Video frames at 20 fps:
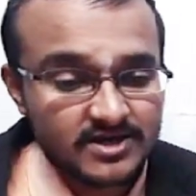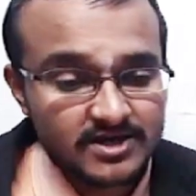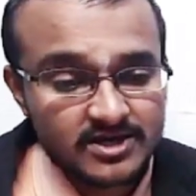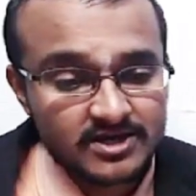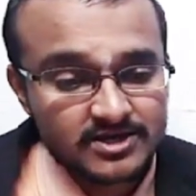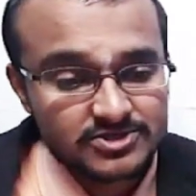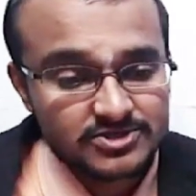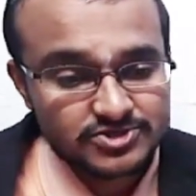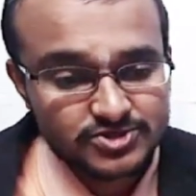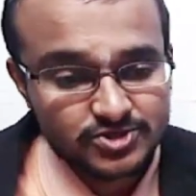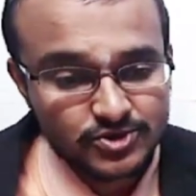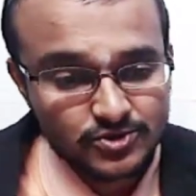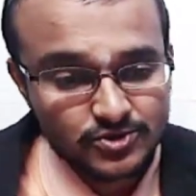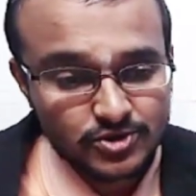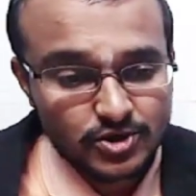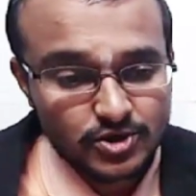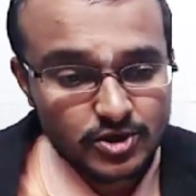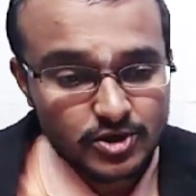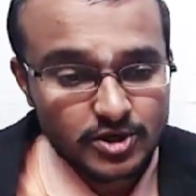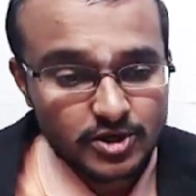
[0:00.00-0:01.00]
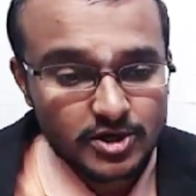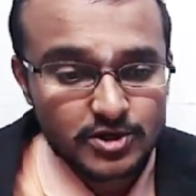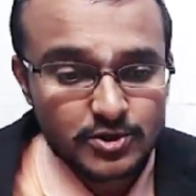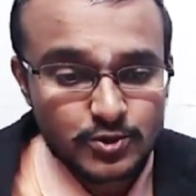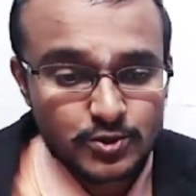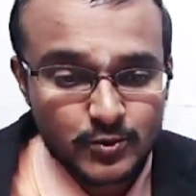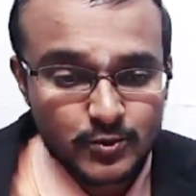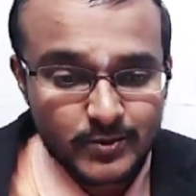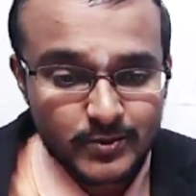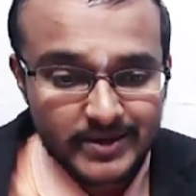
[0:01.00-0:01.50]
So
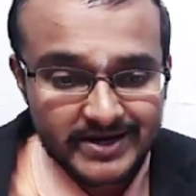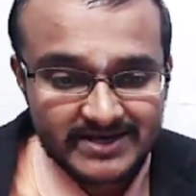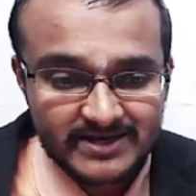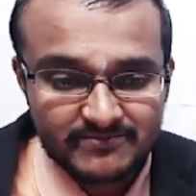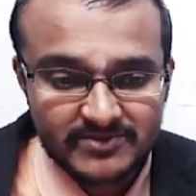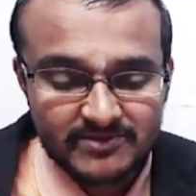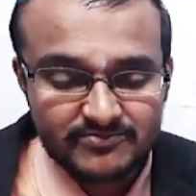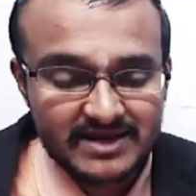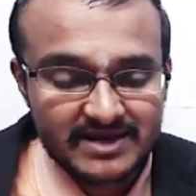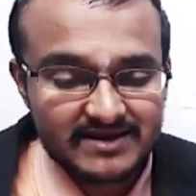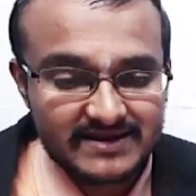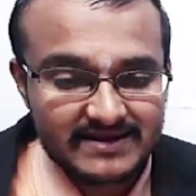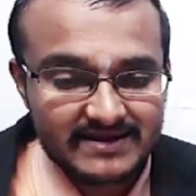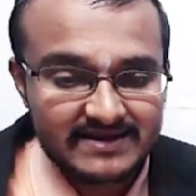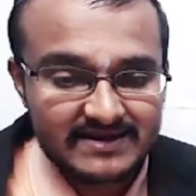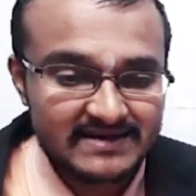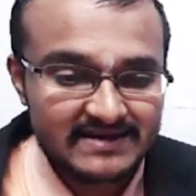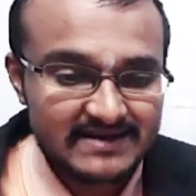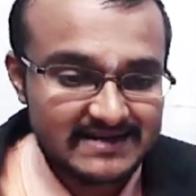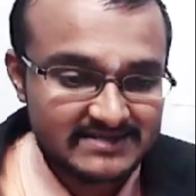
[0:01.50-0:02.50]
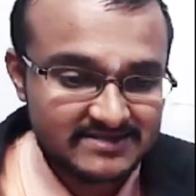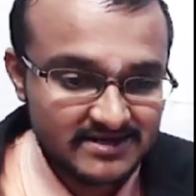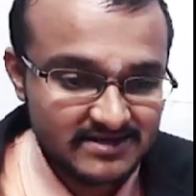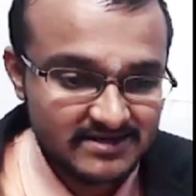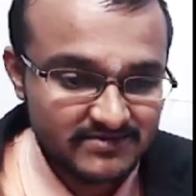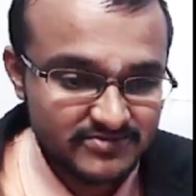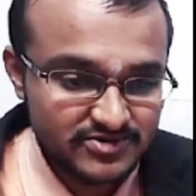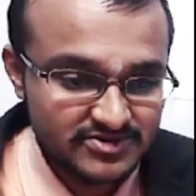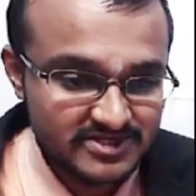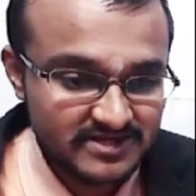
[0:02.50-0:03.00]
20 people are liking classical
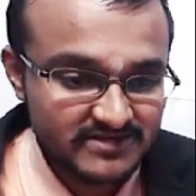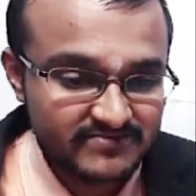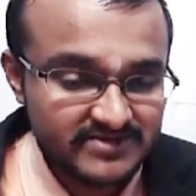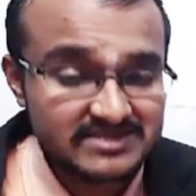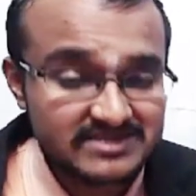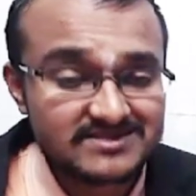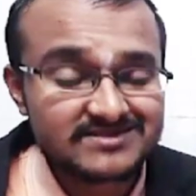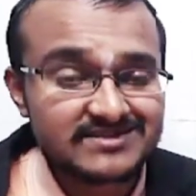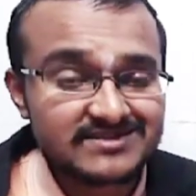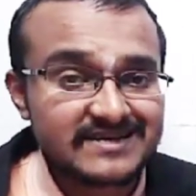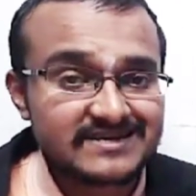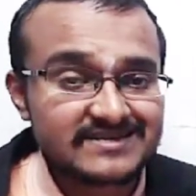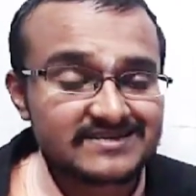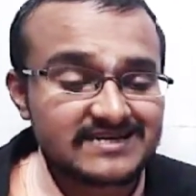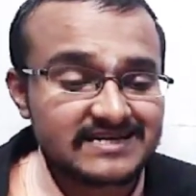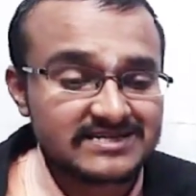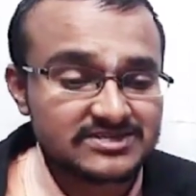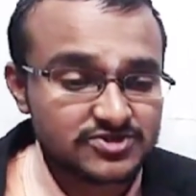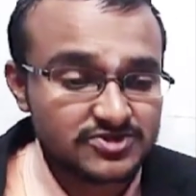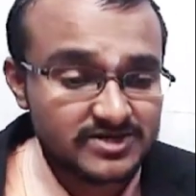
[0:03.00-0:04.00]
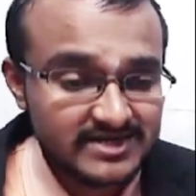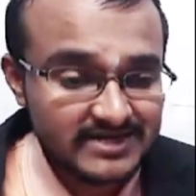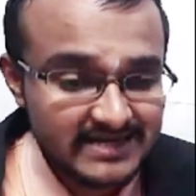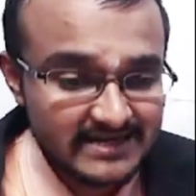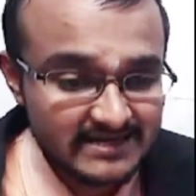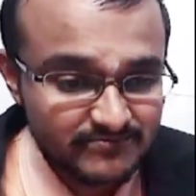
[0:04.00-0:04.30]
music means that is actually